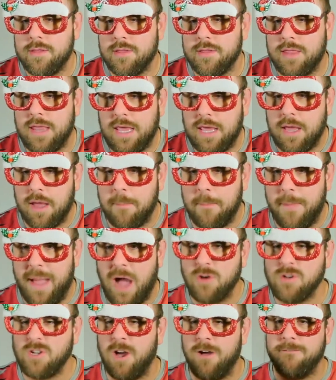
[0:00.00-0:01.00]
the
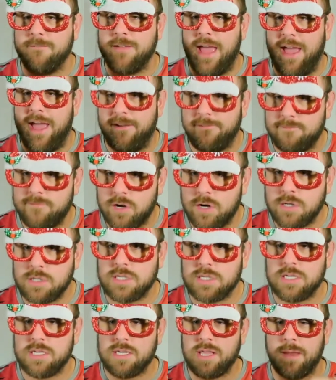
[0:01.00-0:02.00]
amount of effort